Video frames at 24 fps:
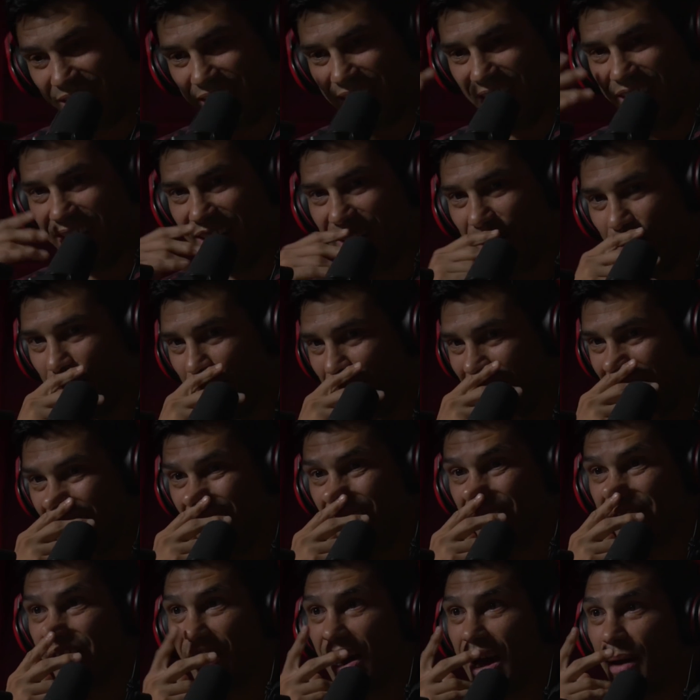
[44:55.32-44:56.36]
you ended up being
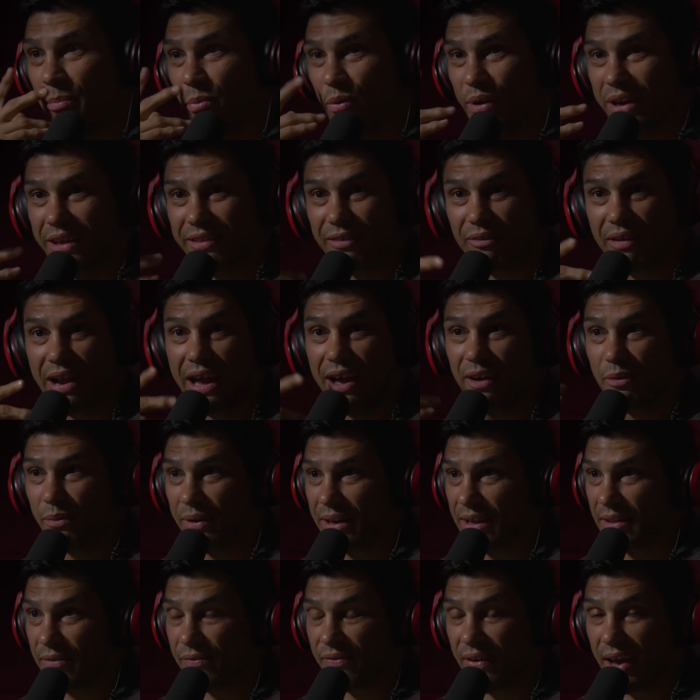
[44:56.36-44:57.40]
on top, winning the round,
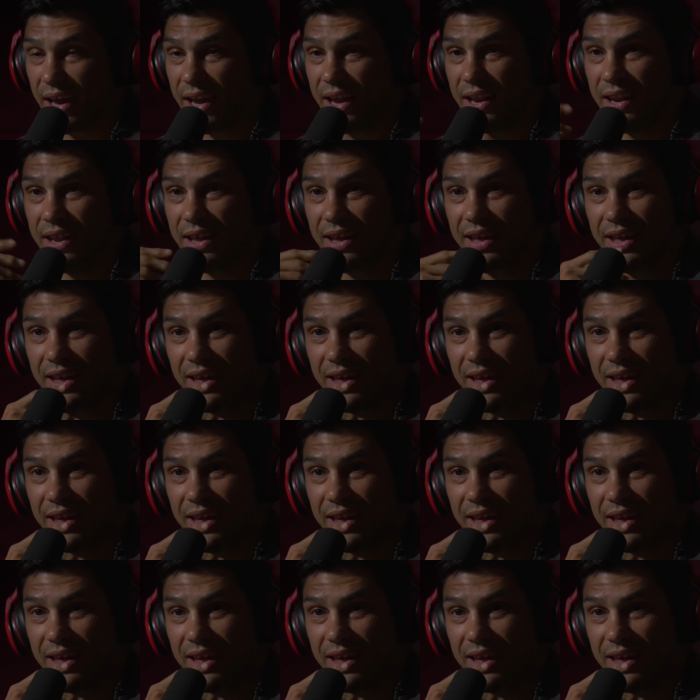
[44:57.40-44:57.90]
winning the fight.